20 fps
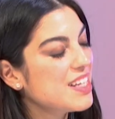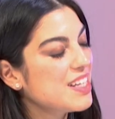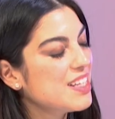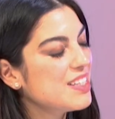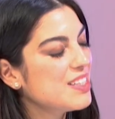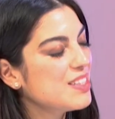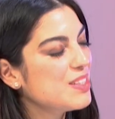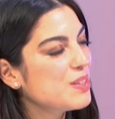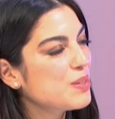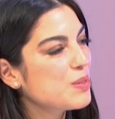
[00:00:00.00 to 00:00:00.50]
Yeah.
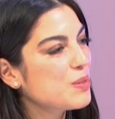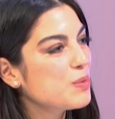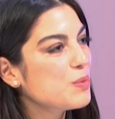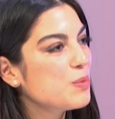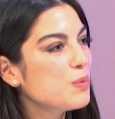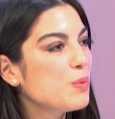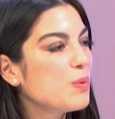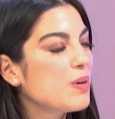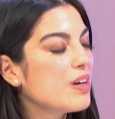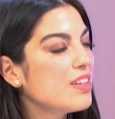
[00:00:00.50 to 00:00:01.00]
And
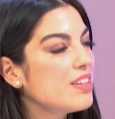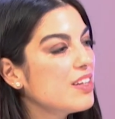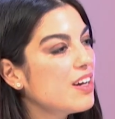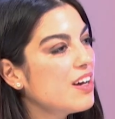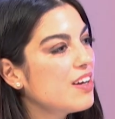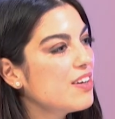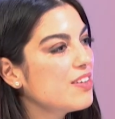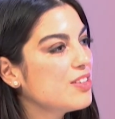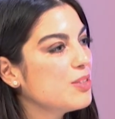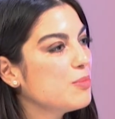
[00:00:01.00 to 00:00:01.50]
what
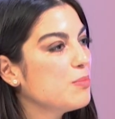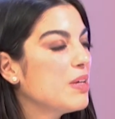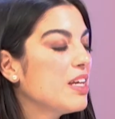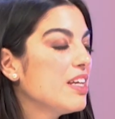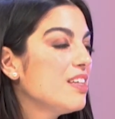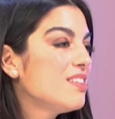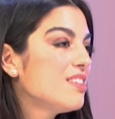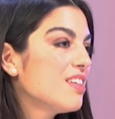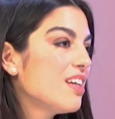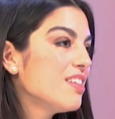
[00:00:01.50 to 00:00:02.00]
are the
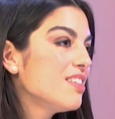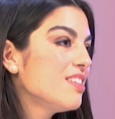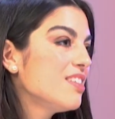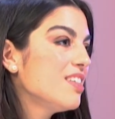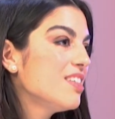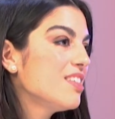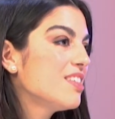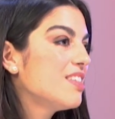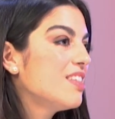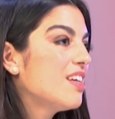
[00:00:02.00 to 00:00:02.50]
main
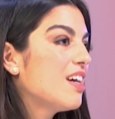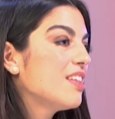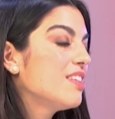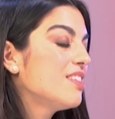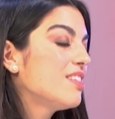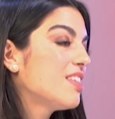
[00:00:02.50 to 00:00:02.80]
challenges that